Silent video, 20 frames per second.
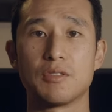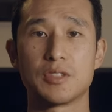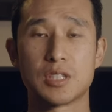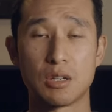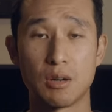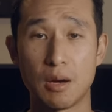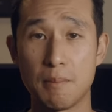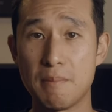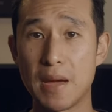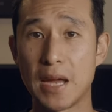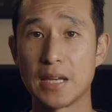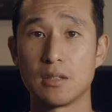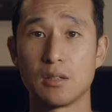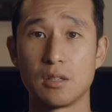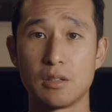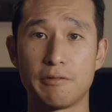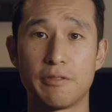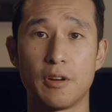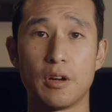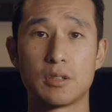So I'm
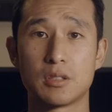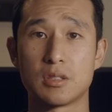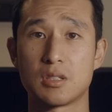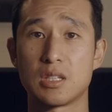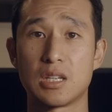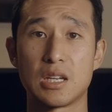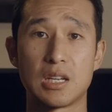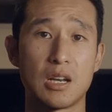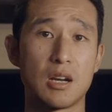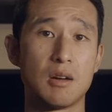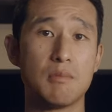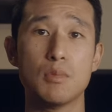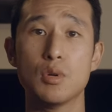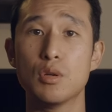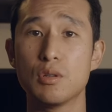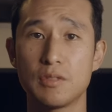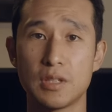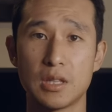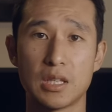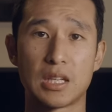manually focusing and I'm
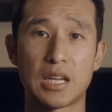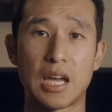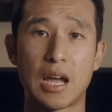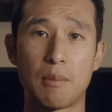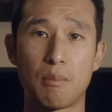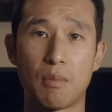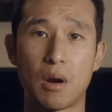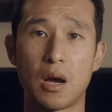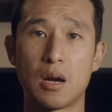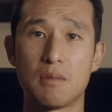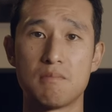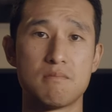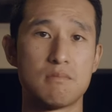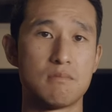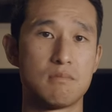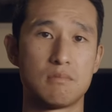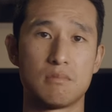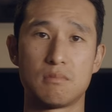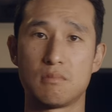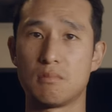moving the camera
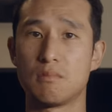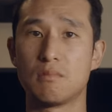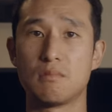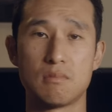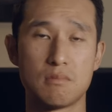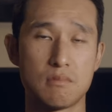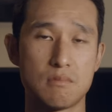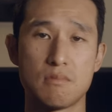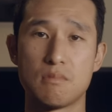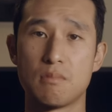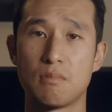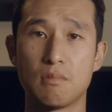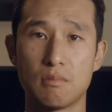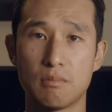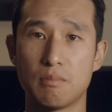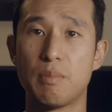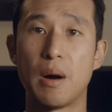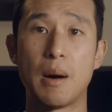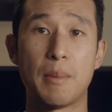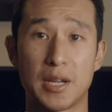
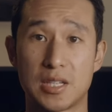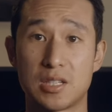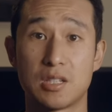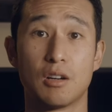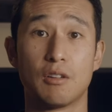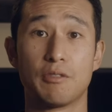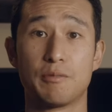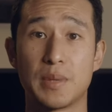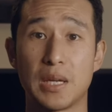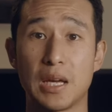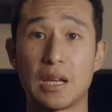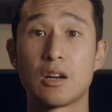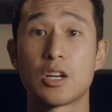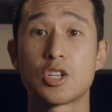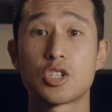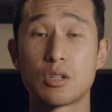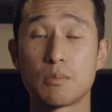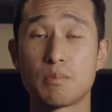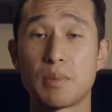by myself, and I shoot